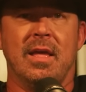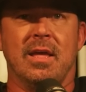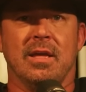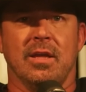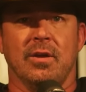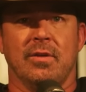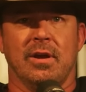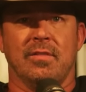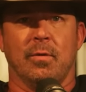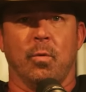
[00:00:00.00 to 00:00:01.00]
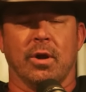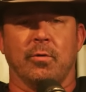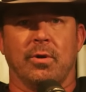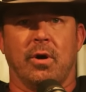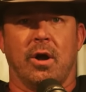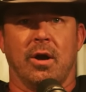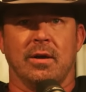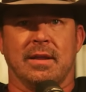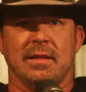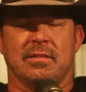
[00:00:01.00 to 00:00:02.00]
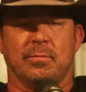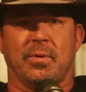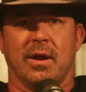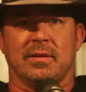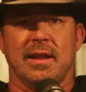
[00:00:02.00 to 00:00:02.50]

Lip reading: you know they're working real hard to get this product